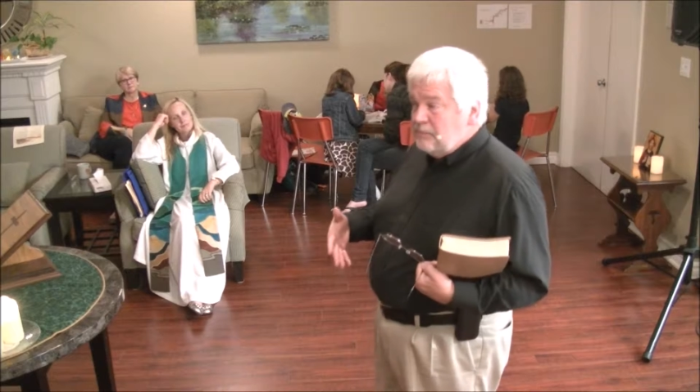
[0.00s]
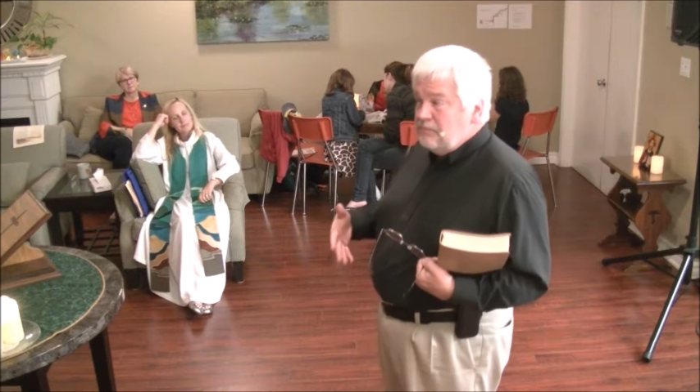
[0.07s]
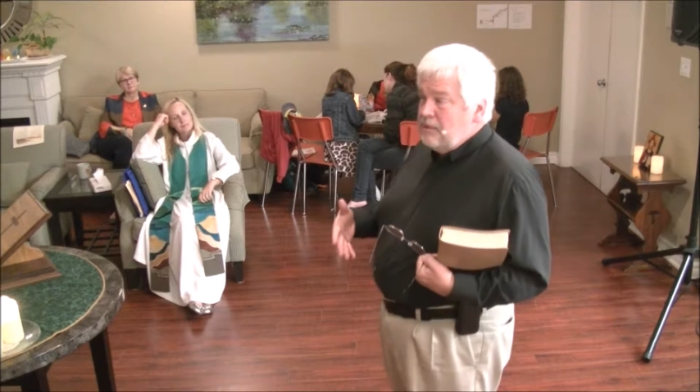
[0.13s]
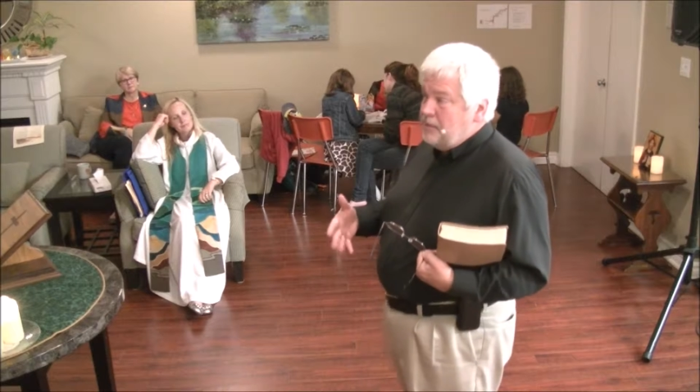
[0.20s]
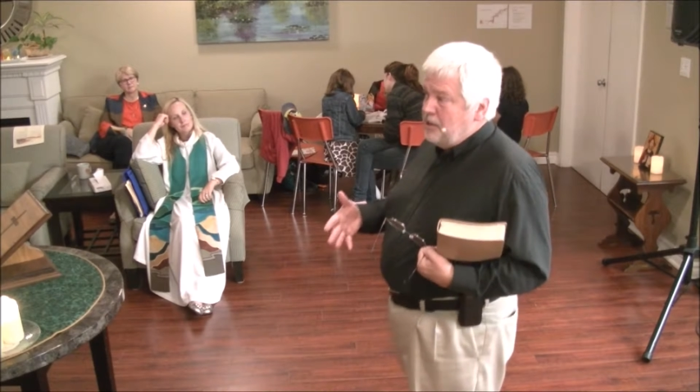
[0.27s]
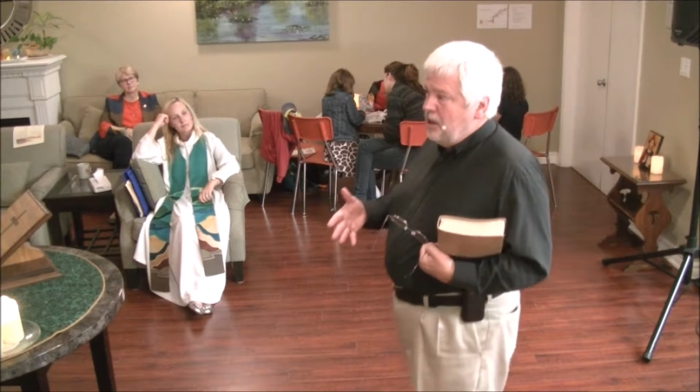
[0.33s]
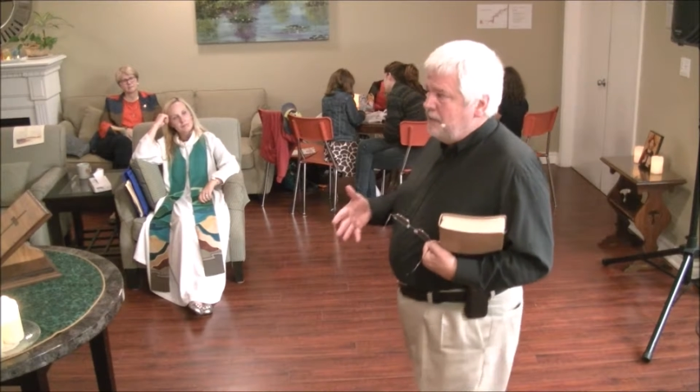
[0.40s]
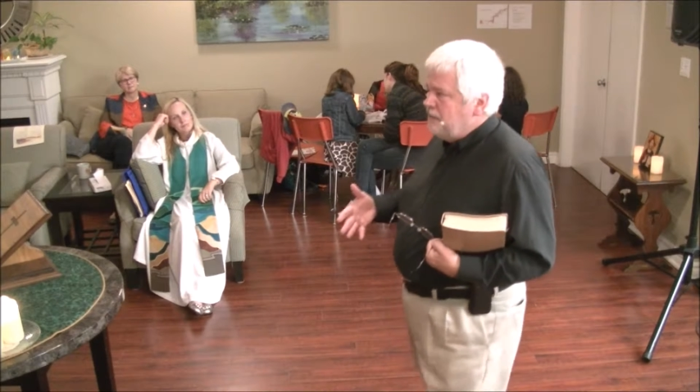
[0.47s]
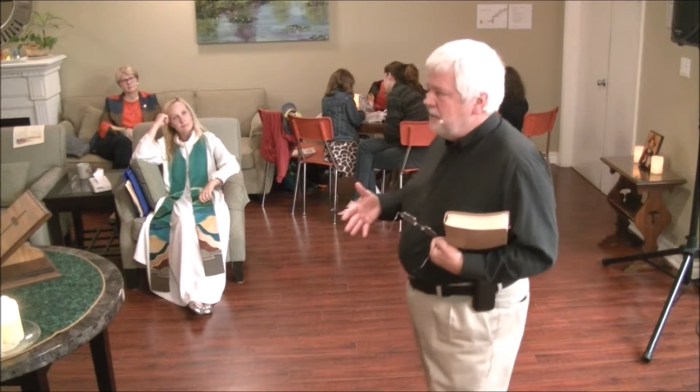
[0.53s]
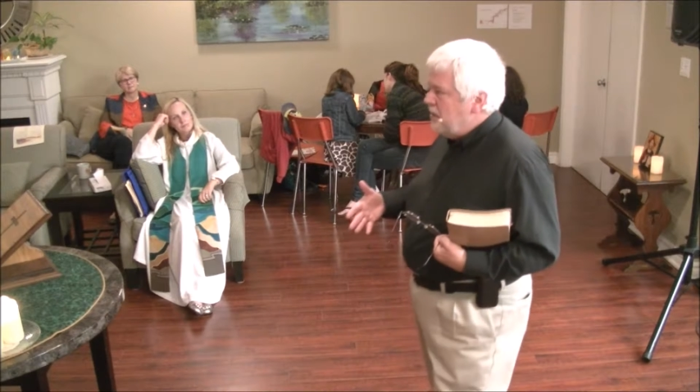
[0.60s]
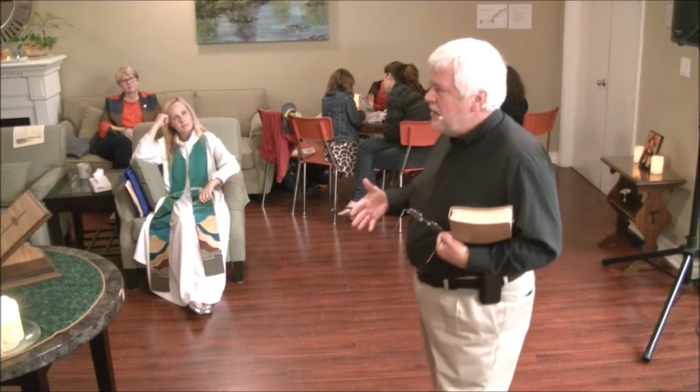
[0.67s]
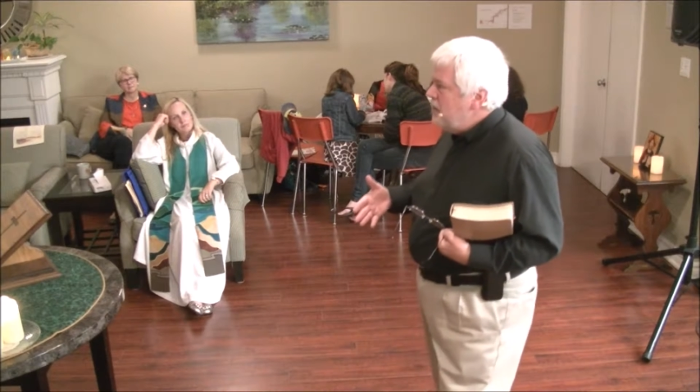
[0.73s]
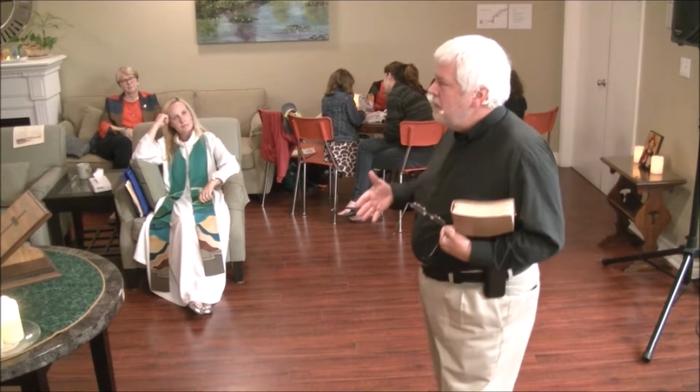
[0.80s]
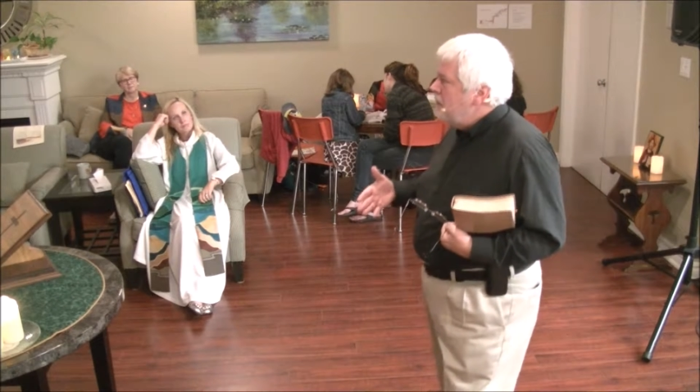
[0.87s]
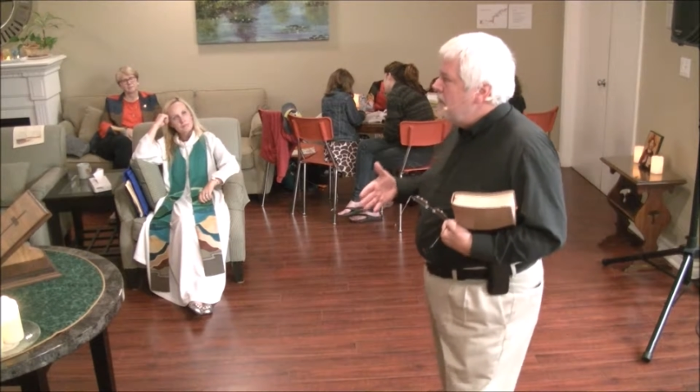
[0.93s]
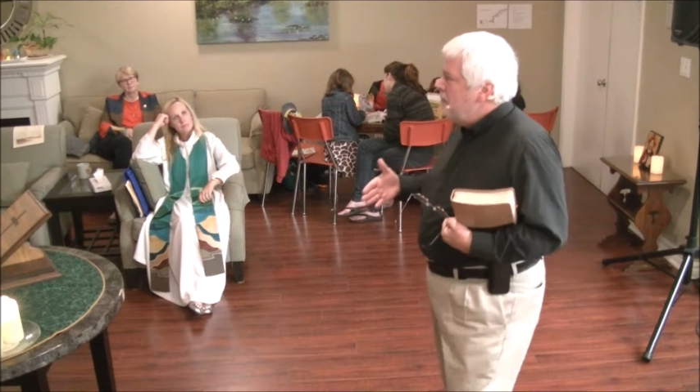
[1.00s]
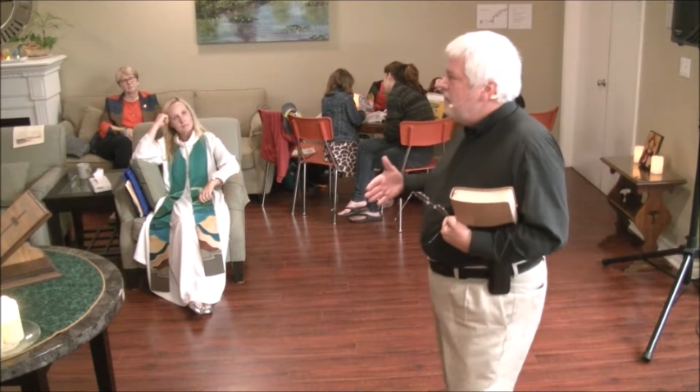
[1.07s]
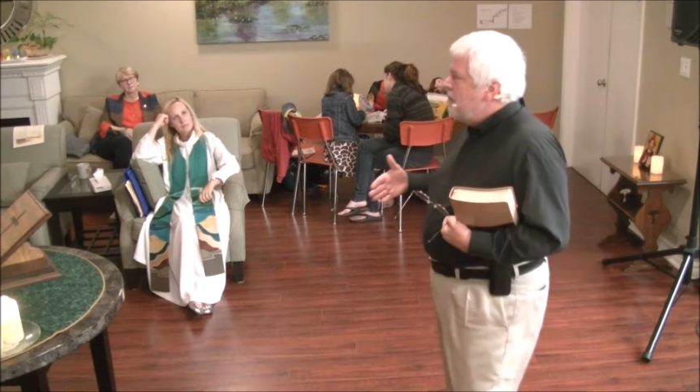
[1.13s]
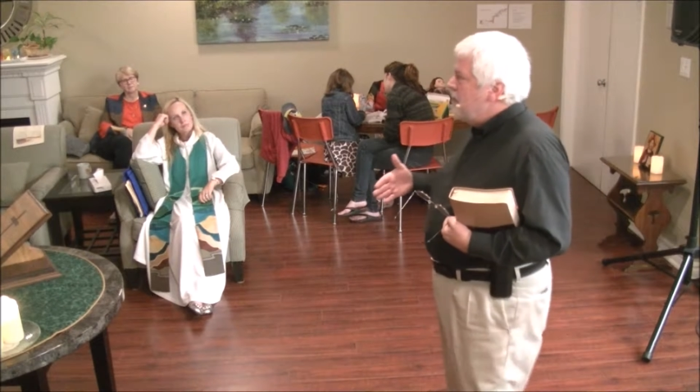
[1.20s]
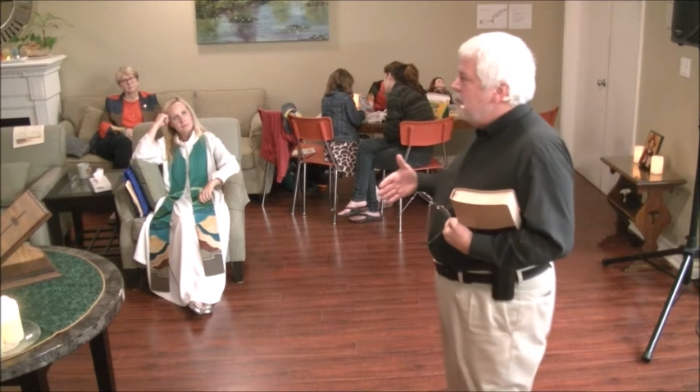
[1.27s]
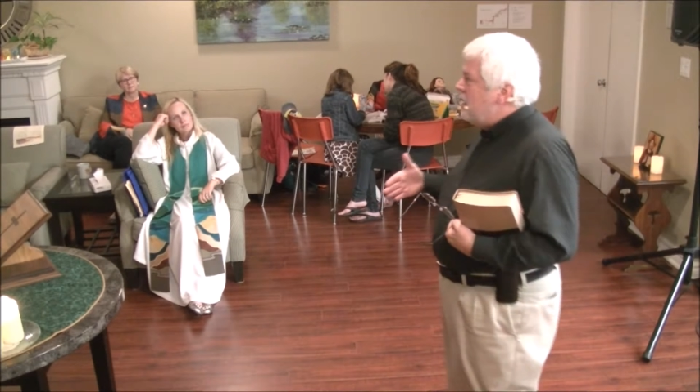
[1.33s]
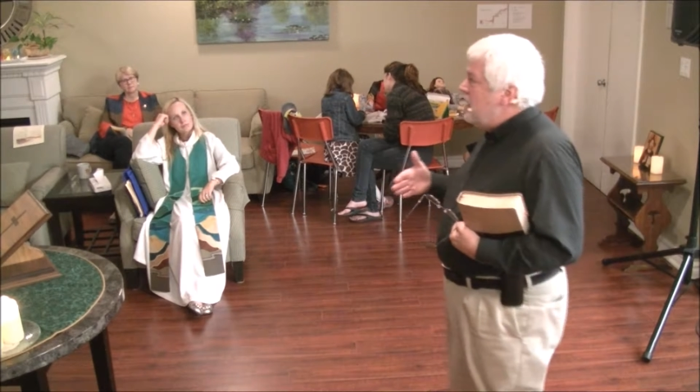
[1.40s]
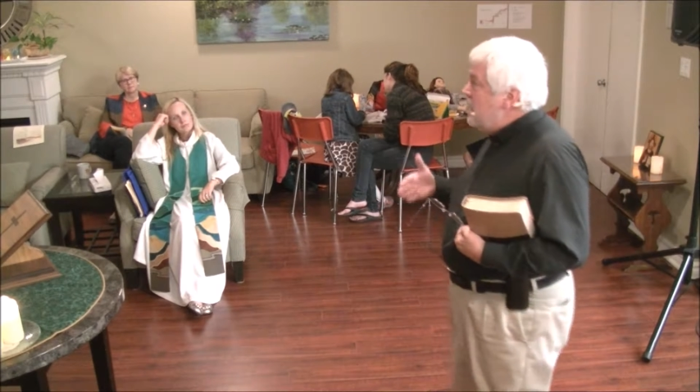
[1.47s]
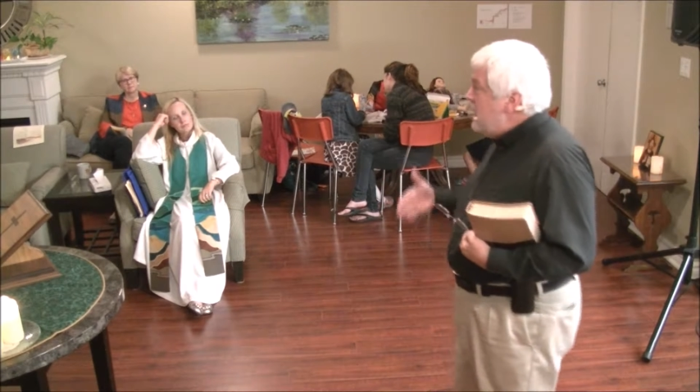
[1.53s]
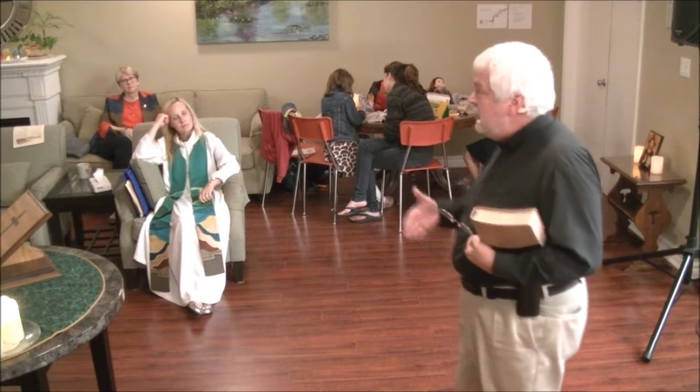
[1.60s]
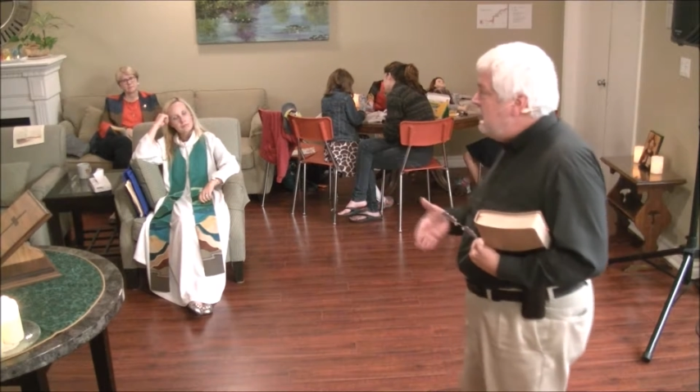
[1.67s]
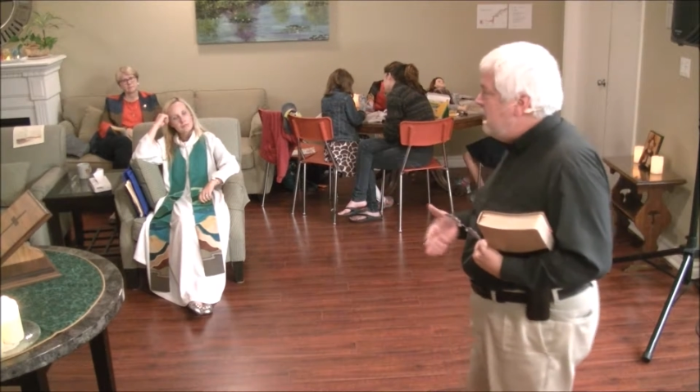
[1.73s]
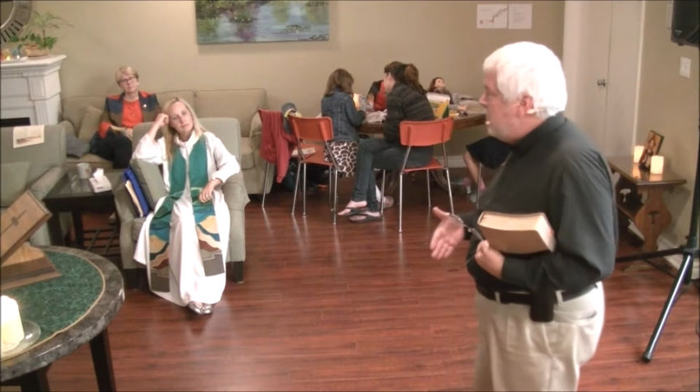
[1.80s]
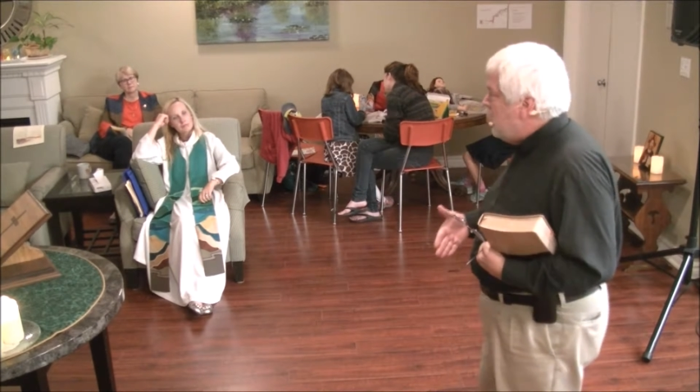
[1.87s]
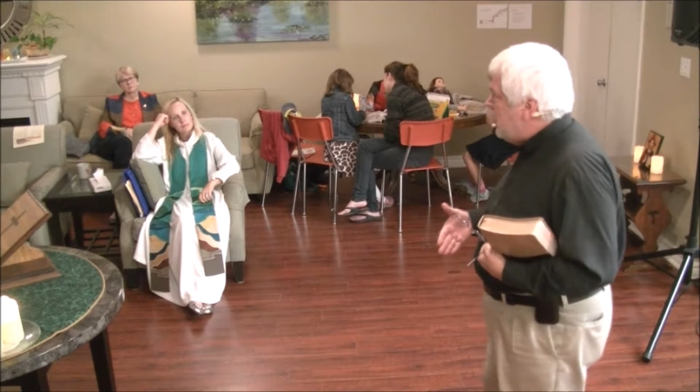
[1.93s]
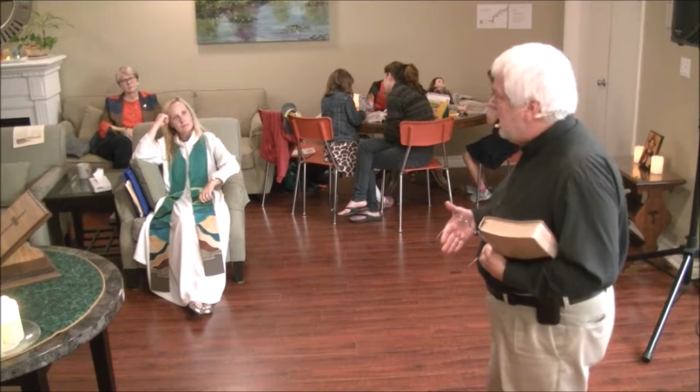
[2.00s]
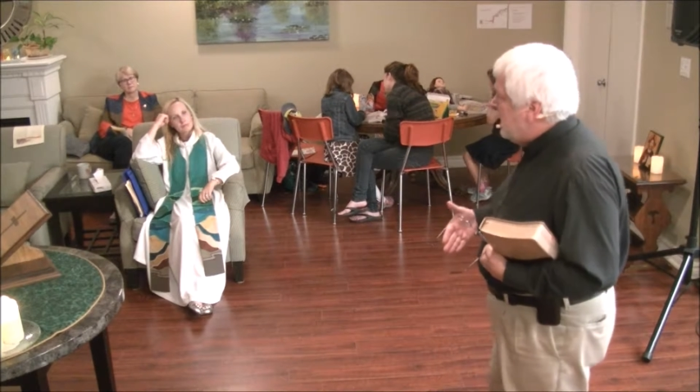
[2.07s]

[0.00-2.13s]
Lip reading: not funny, the neat thing